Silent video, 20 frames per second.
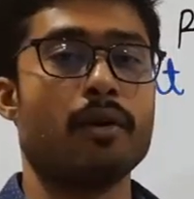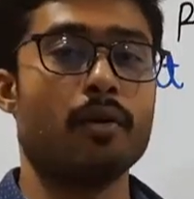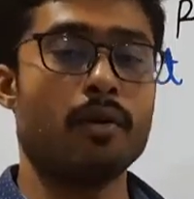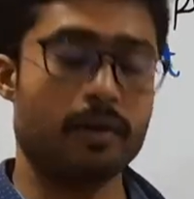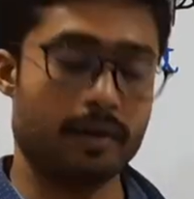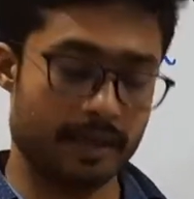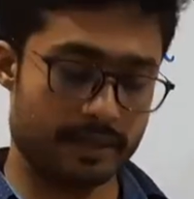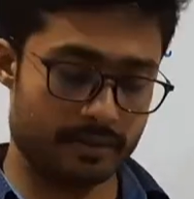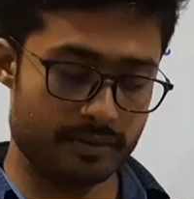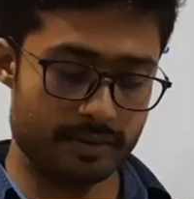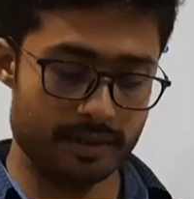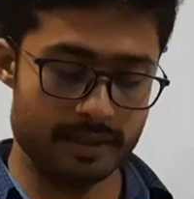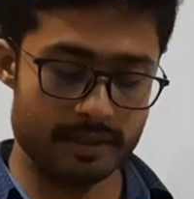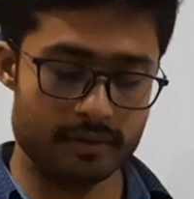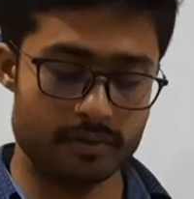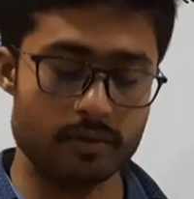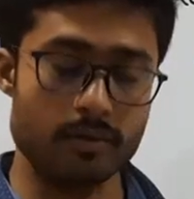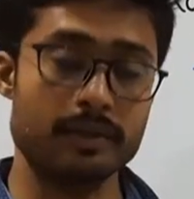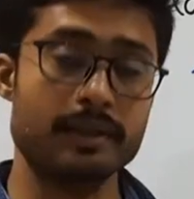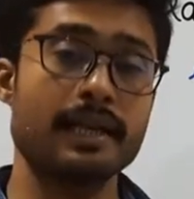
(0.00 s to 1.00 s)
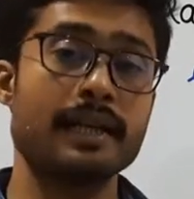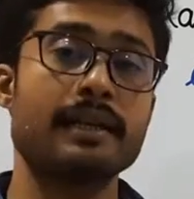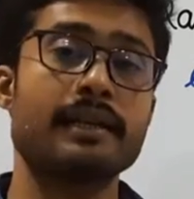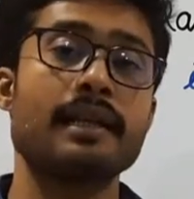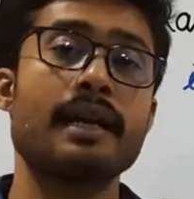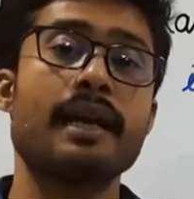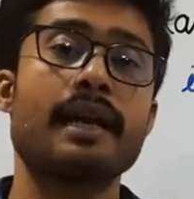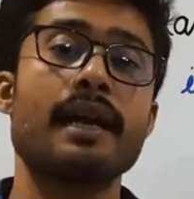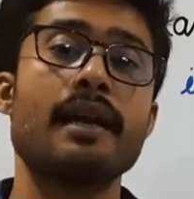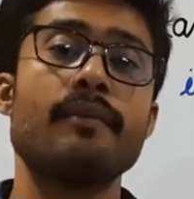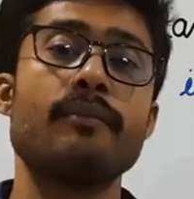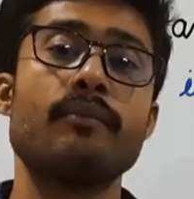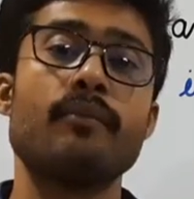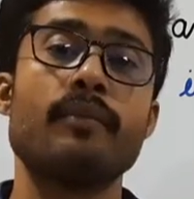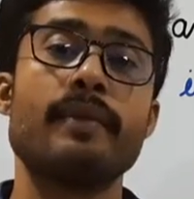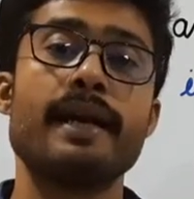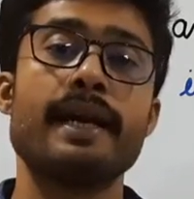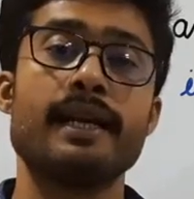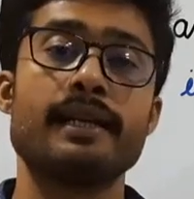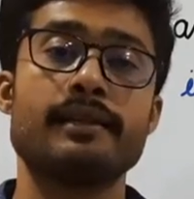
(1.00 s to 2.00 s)
Okay students, so that they
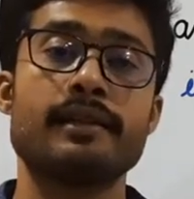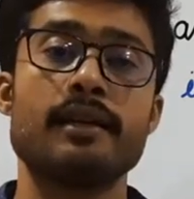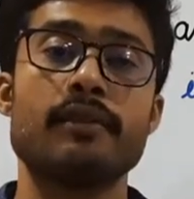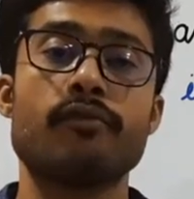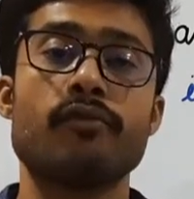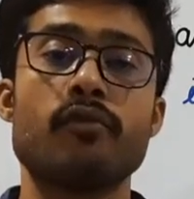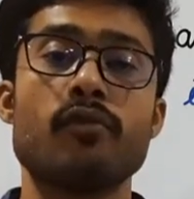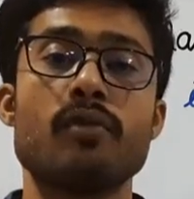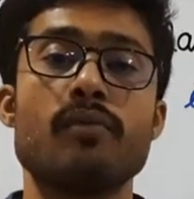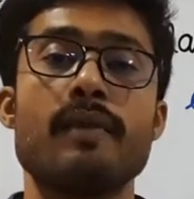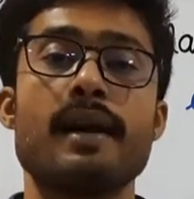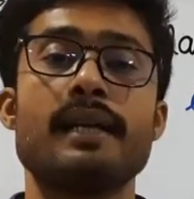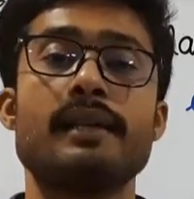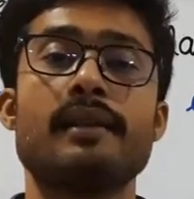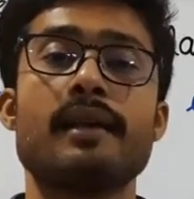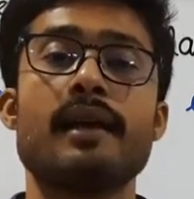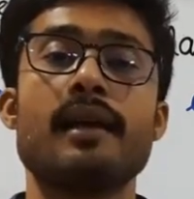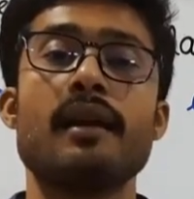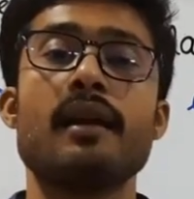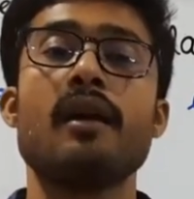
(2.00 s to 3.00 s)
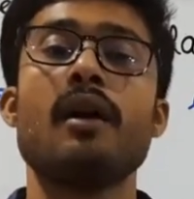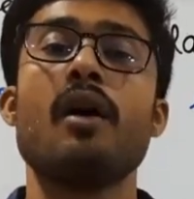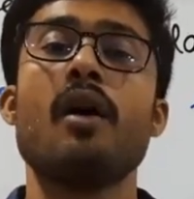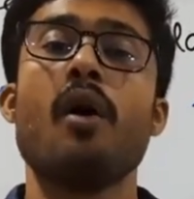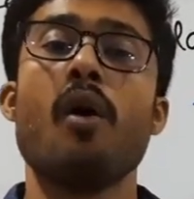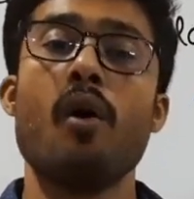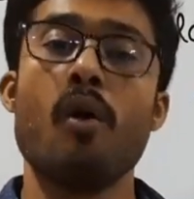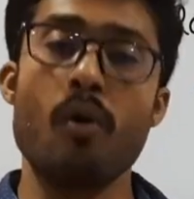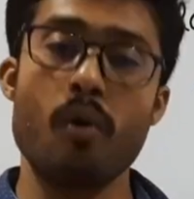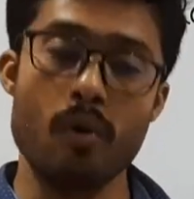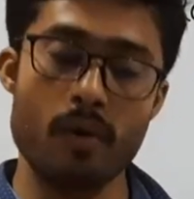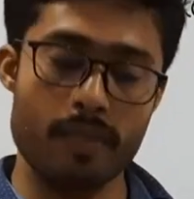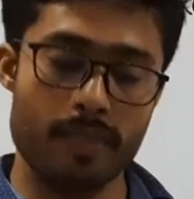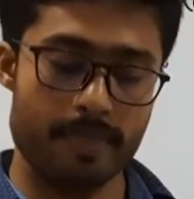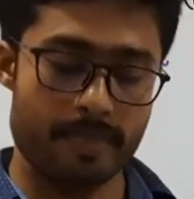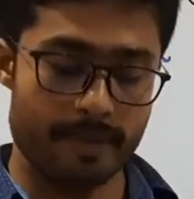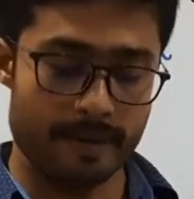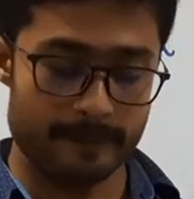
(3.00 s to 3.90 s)
can make their food by their own.